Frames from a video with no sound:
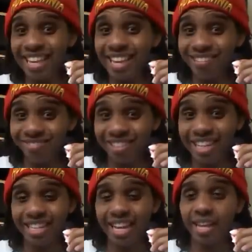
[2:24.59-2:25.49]
It
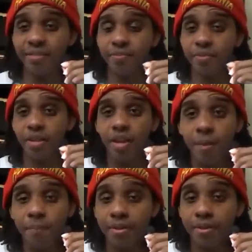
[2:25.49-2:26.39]
really did.
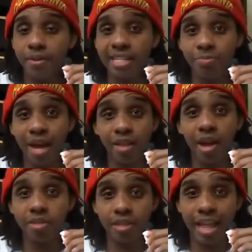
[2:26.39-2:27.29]
But that is my
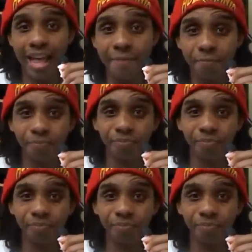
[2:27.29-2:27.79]
thoughts on that.